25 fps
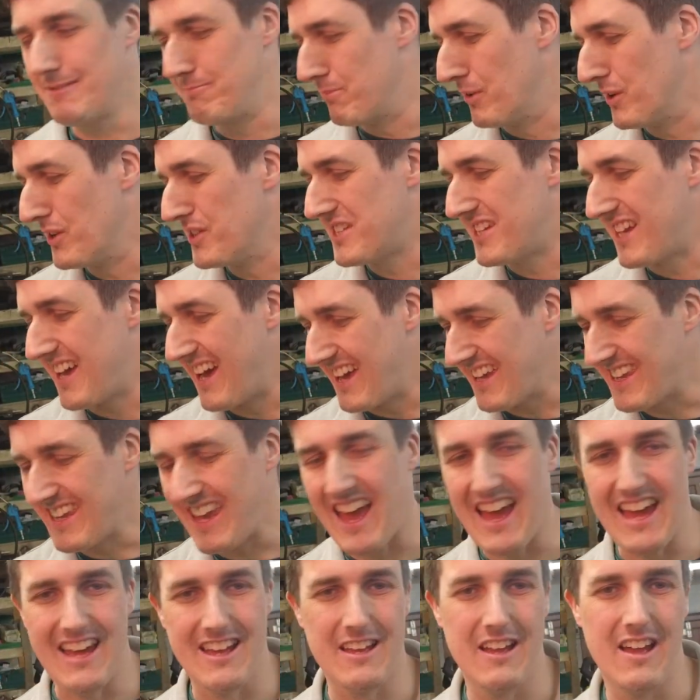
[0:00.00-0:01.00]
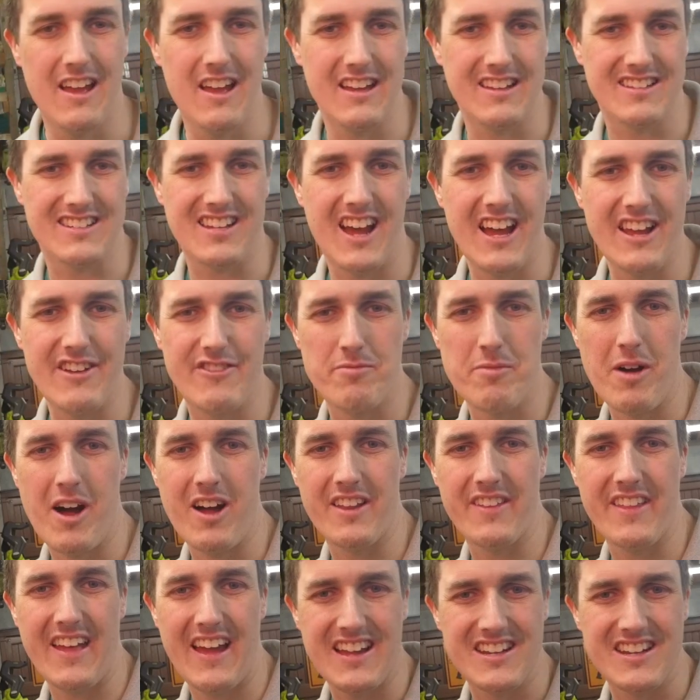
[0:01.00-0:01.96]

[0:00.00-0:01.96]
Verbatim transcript: But yeah, aside from all of